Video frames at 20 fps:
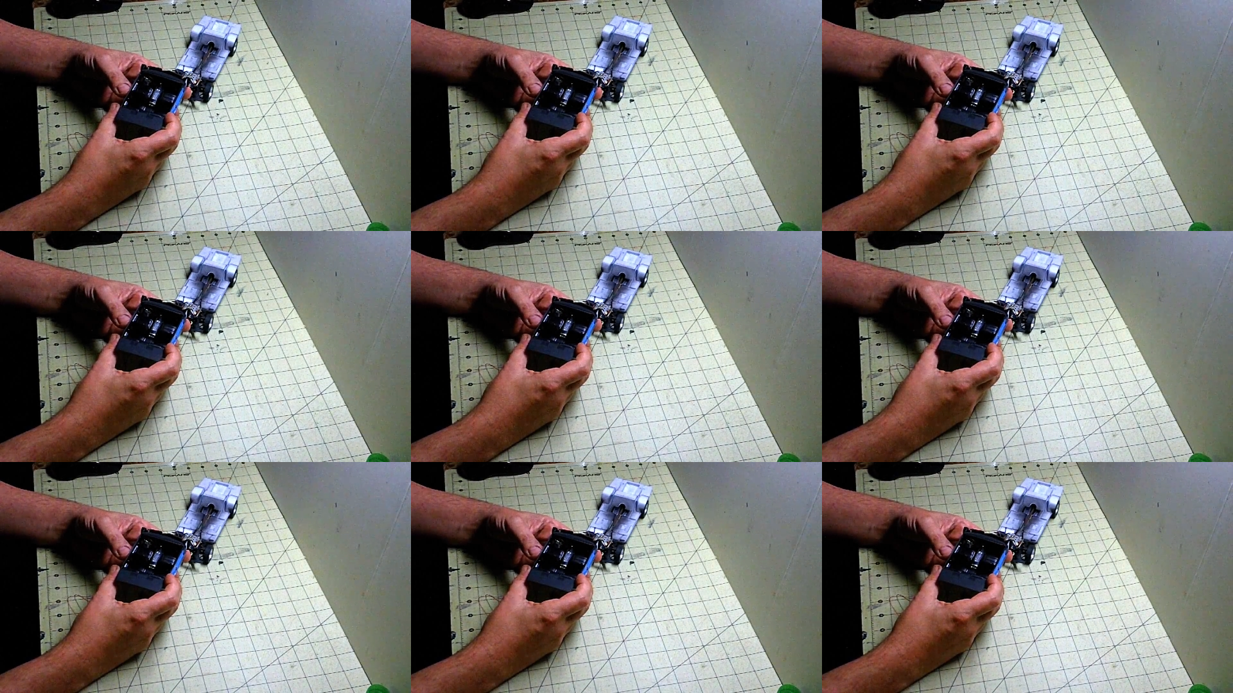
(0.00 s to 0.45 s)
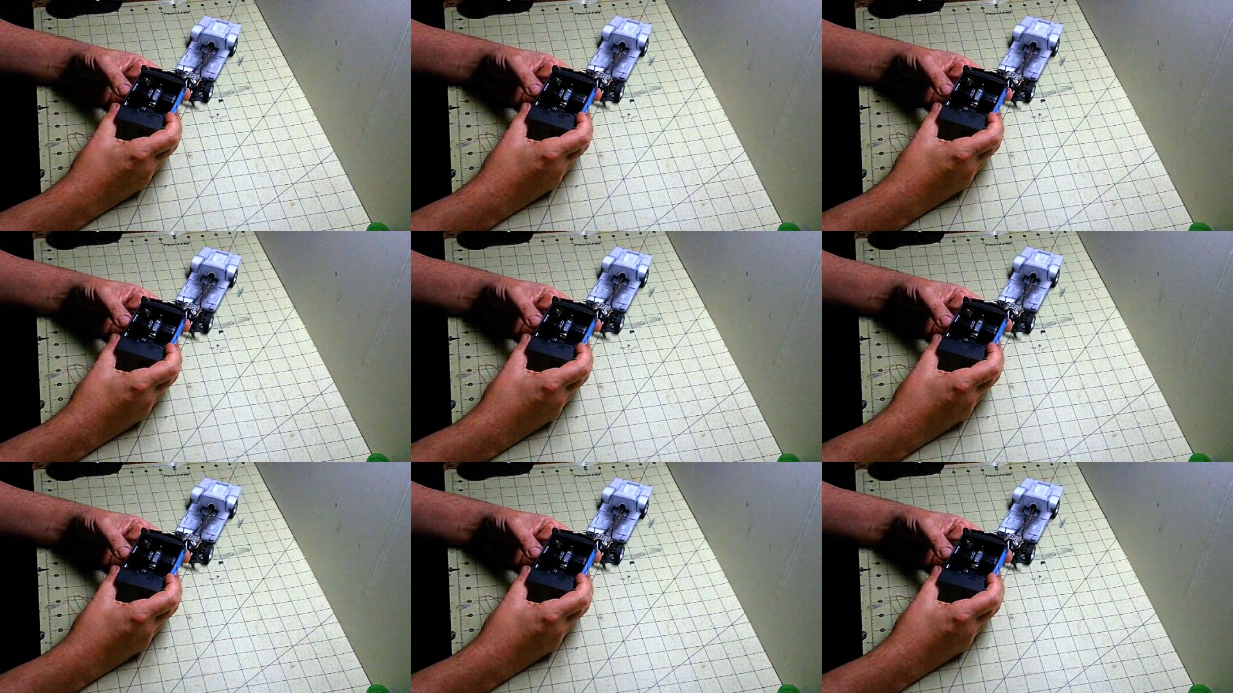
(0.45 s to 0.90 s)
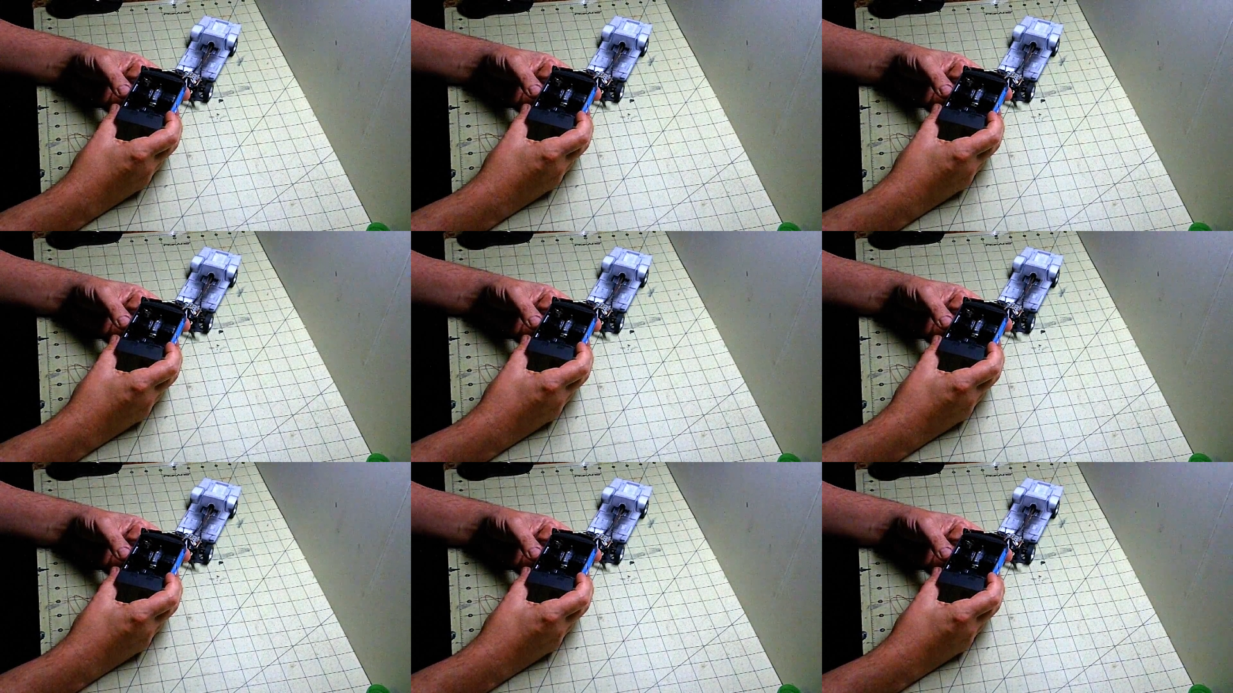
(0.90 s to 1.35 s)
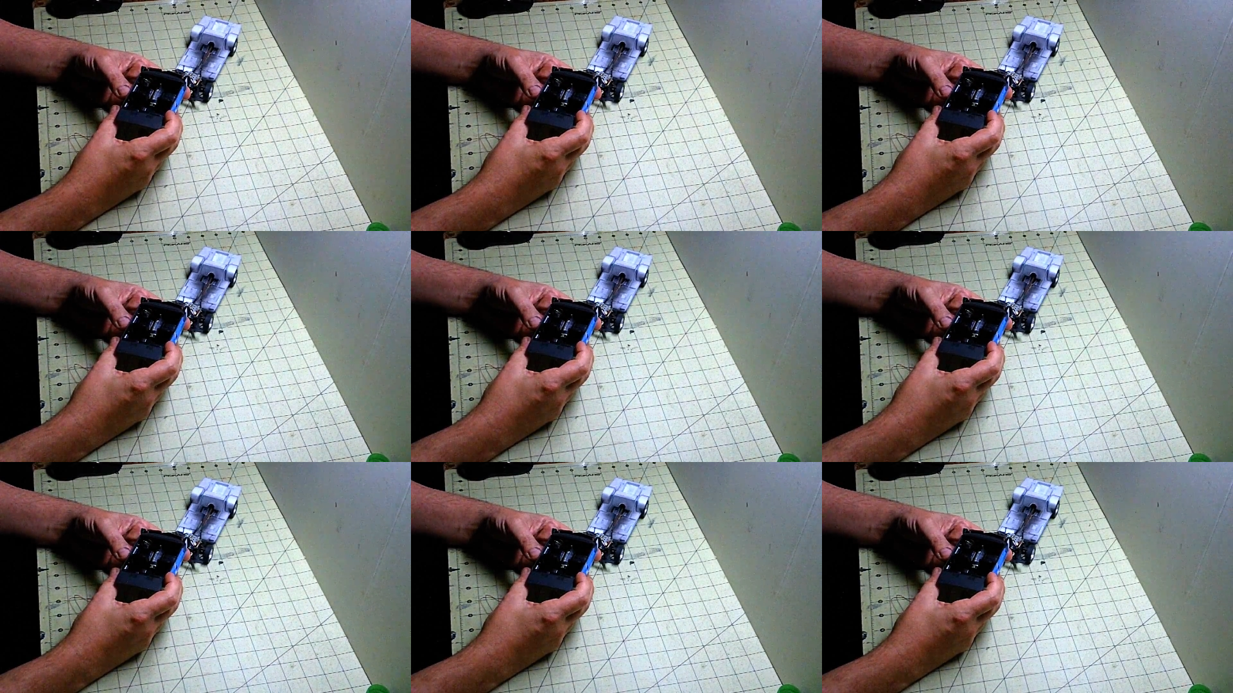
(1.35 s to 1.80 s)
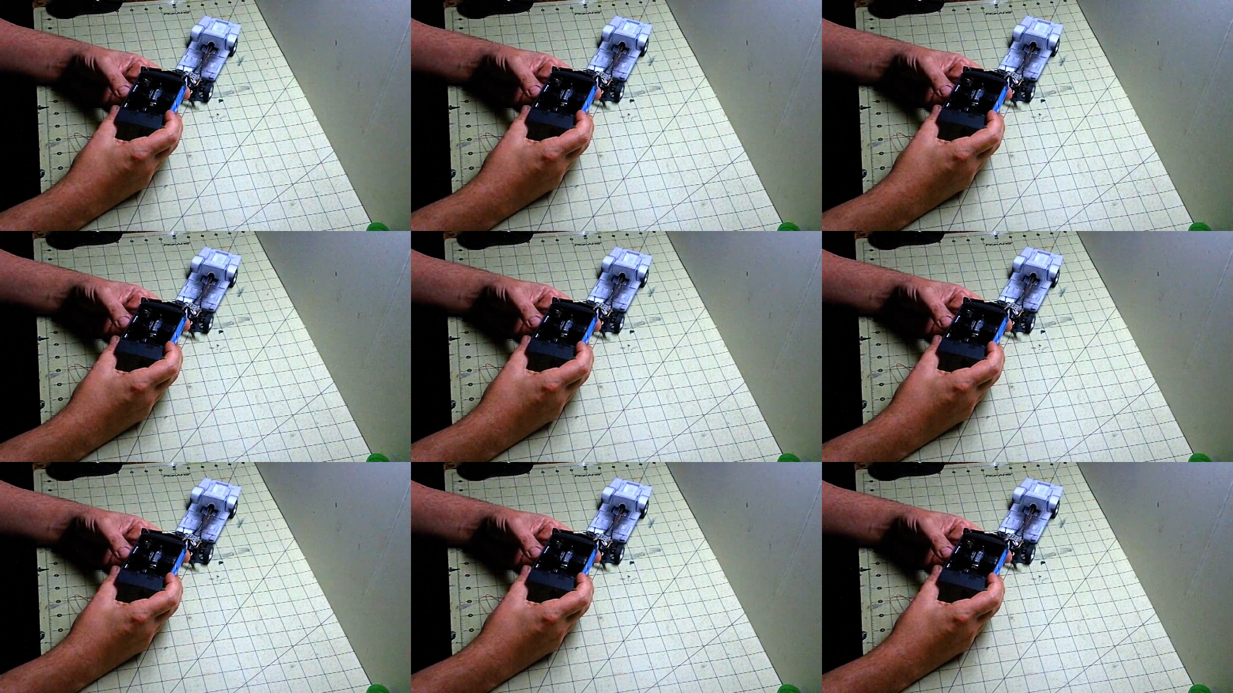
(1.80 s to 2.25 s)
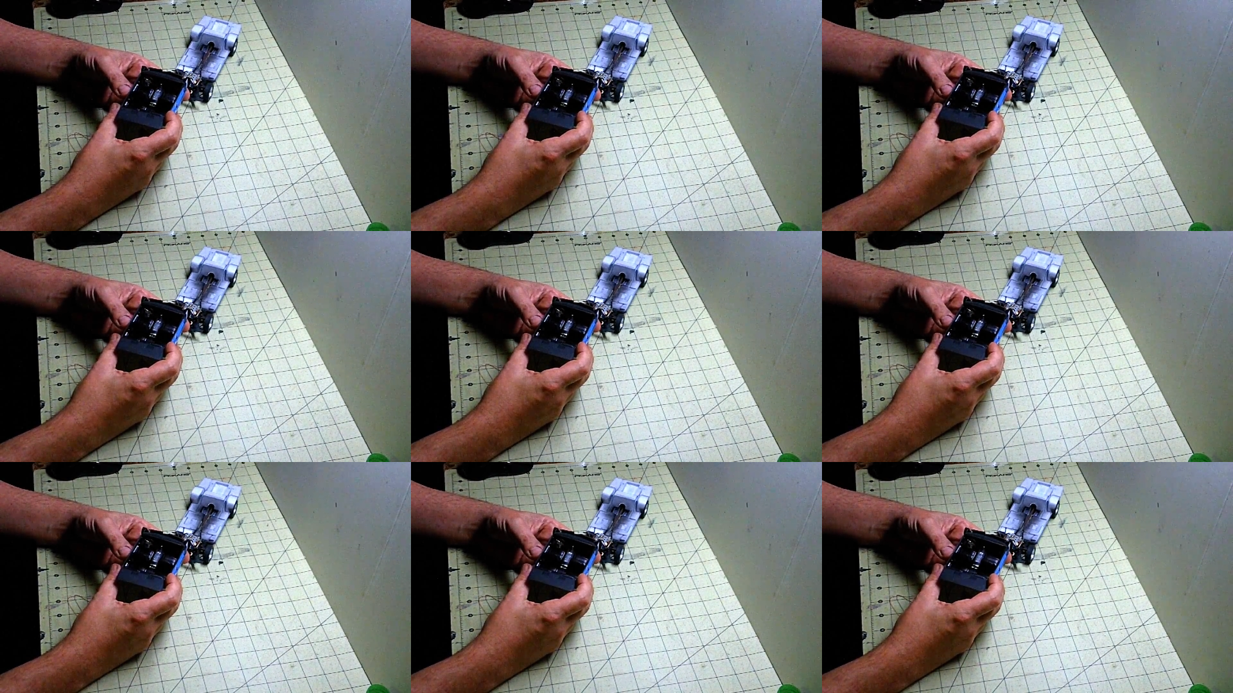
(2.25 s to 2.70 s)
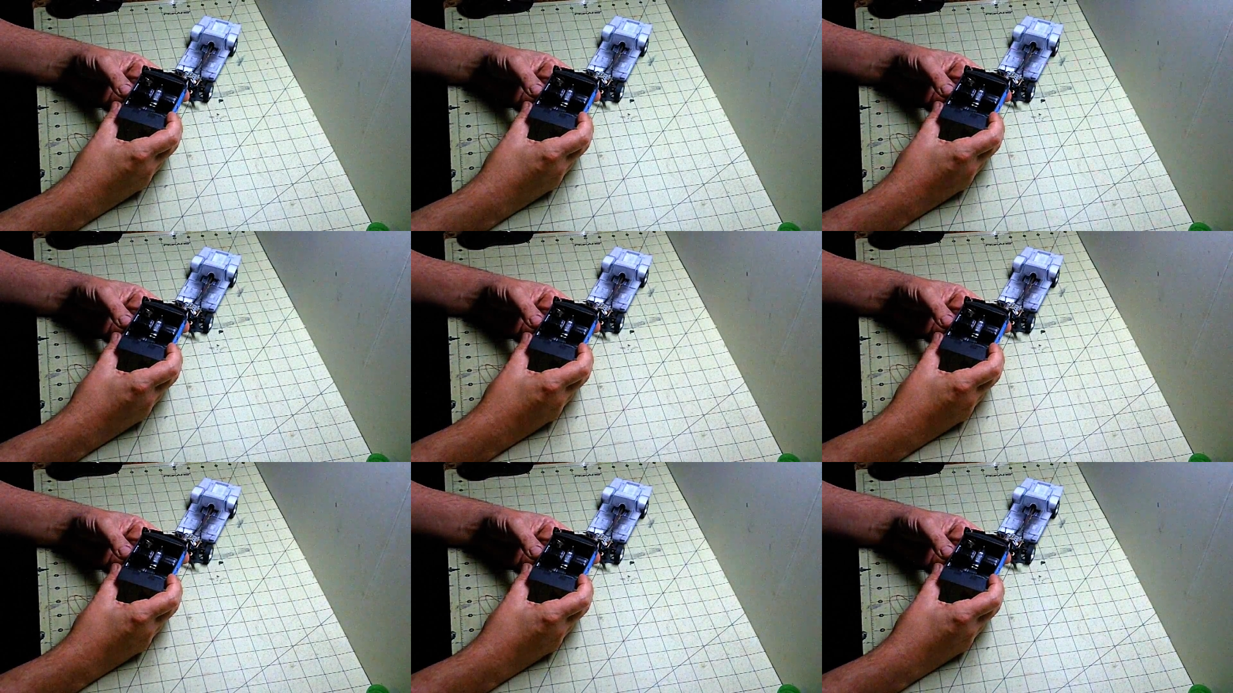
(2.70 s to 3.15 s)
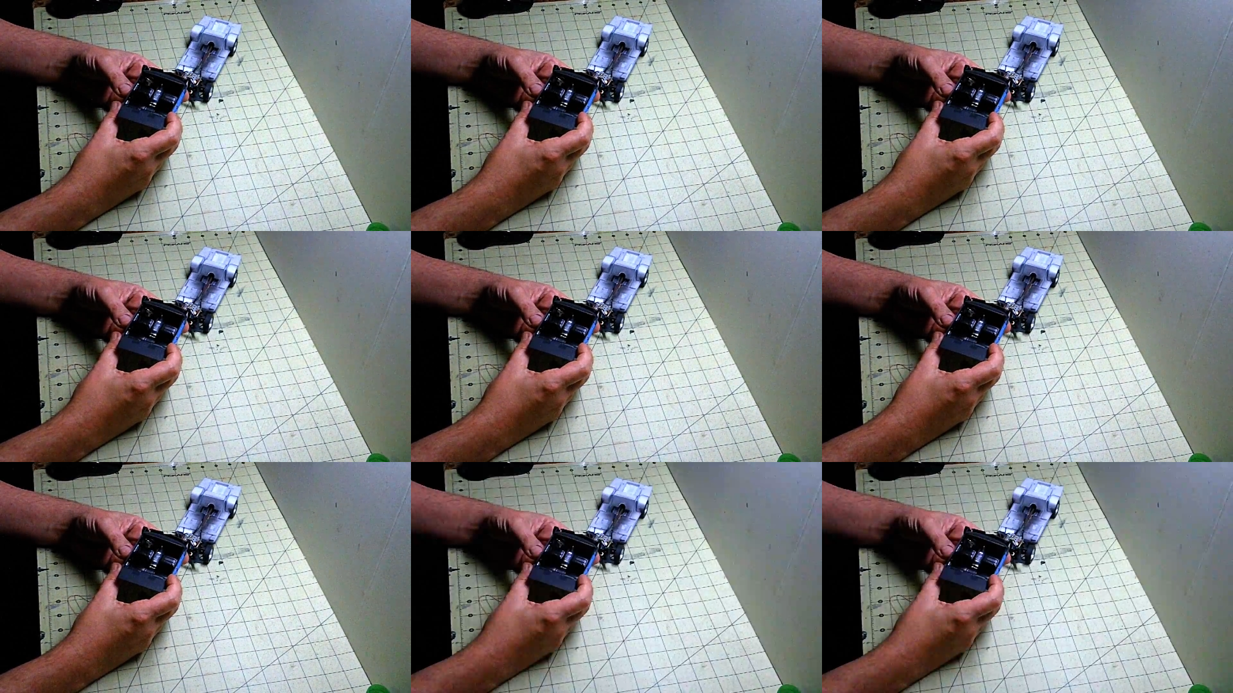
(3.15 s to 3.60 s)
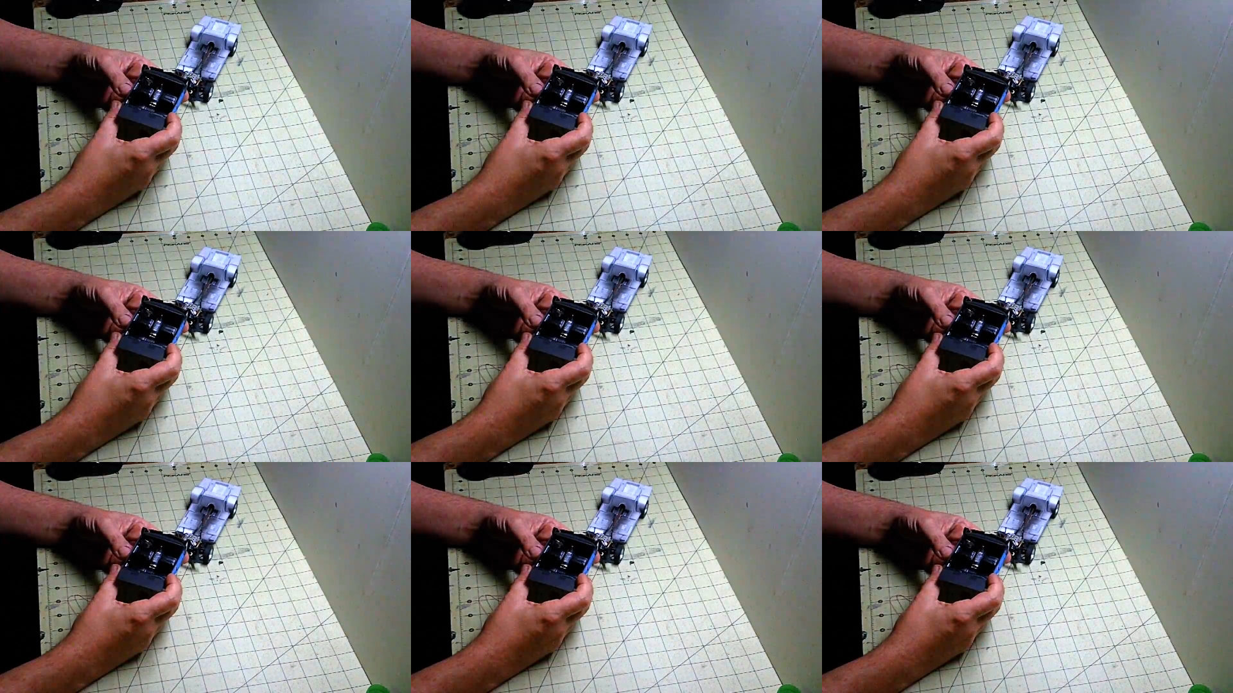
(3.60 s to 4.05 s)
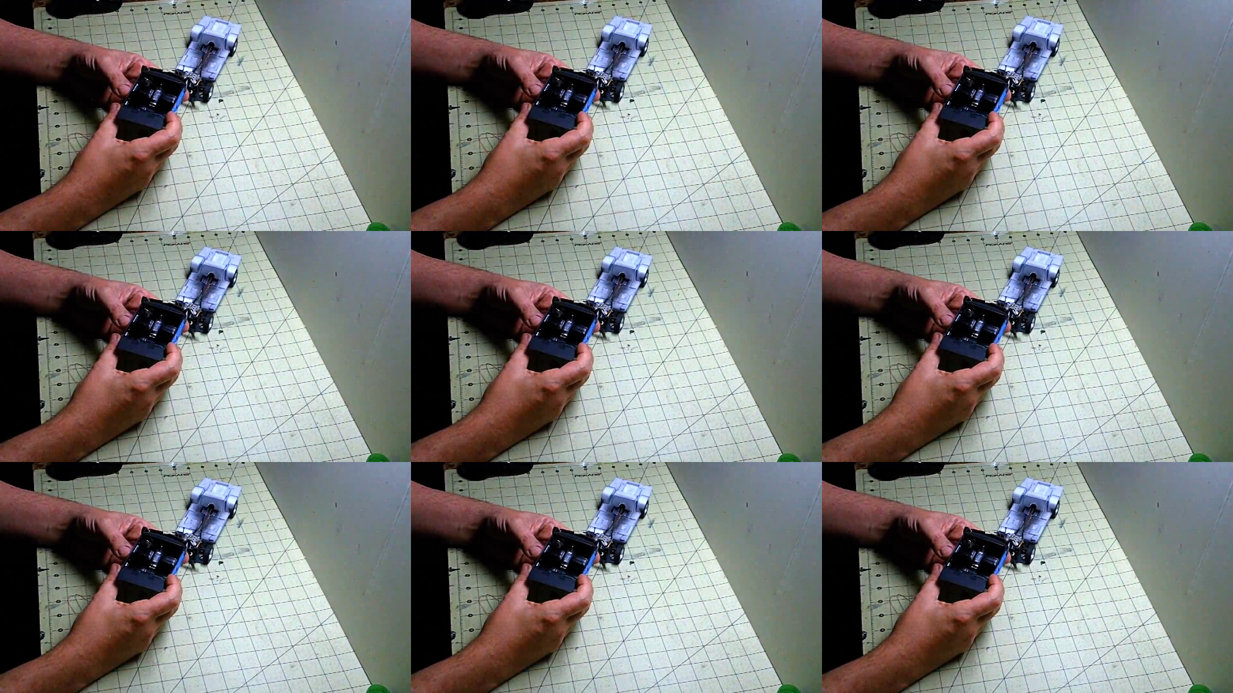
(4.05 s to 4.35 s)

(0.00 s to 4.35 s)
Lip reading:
[unreadable: no face in view]